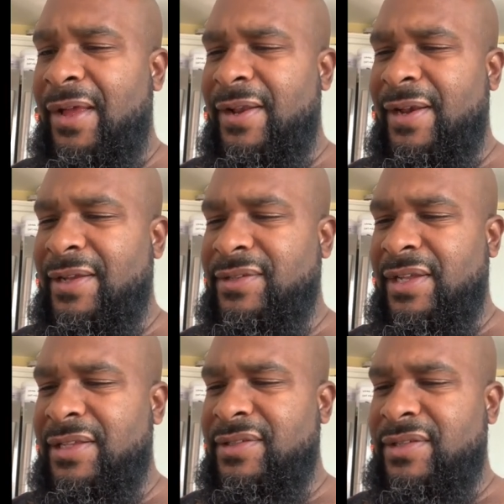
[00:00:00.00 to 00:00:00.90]
on that
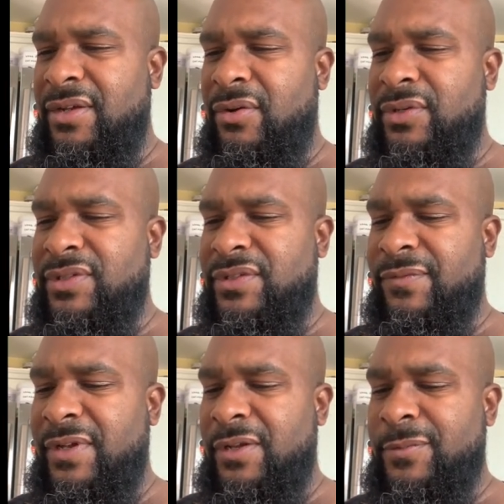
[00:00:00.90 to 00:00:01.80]
and see how this
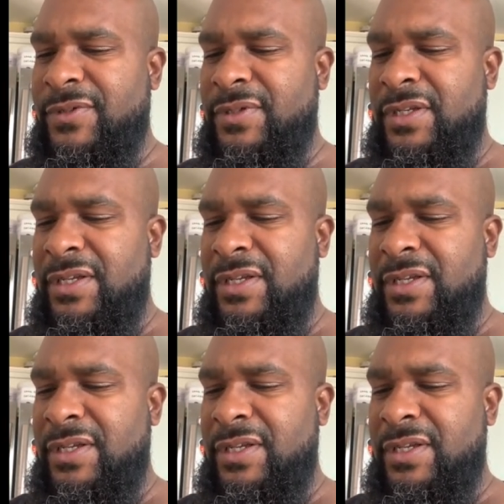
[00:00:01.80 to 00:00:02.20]
develops.